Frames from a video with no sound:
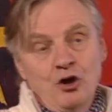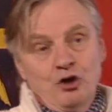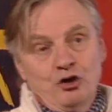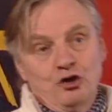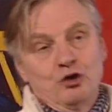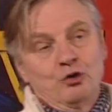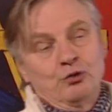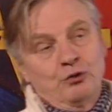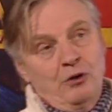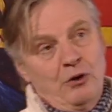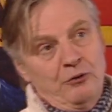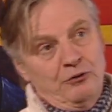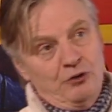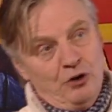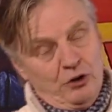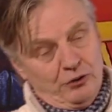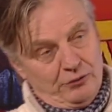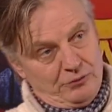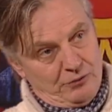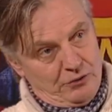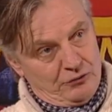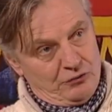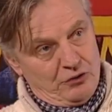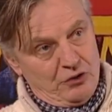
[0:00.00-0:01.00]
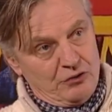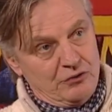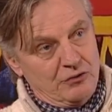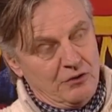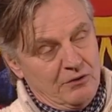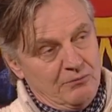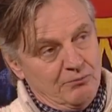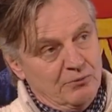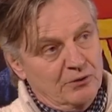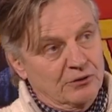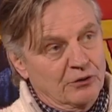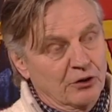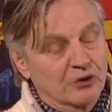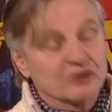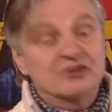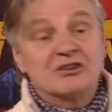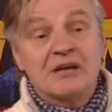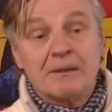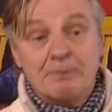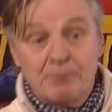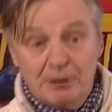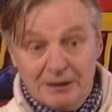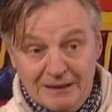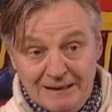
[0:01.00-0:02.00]
you know, not that, well, not
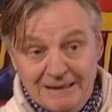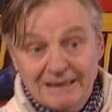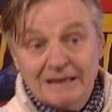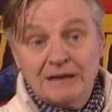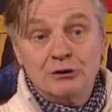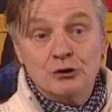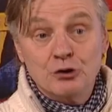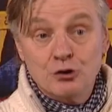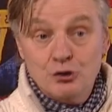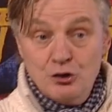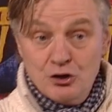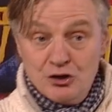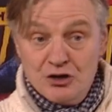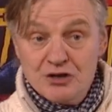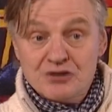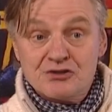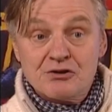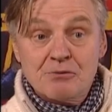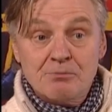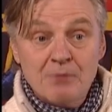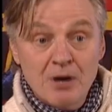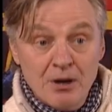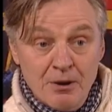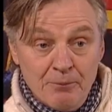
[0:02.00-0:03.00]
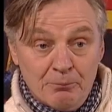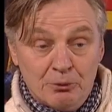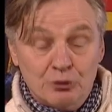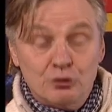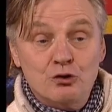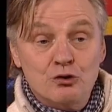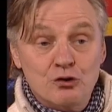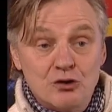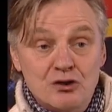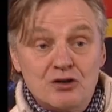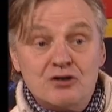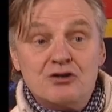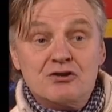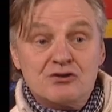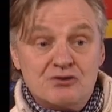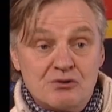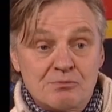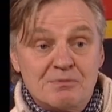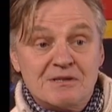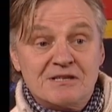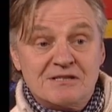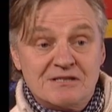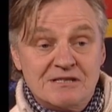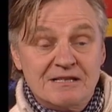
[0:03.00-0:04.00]
say political unionism, but
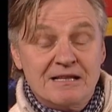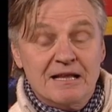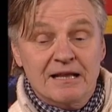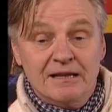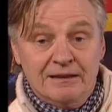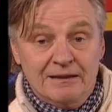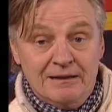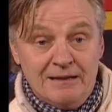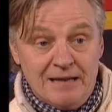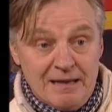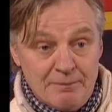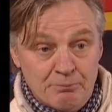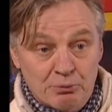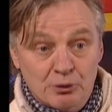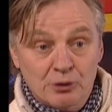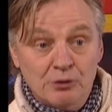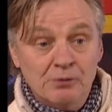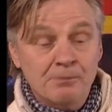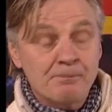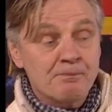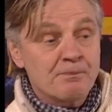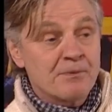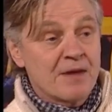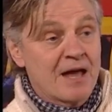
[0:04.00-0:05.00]
unionism is liberal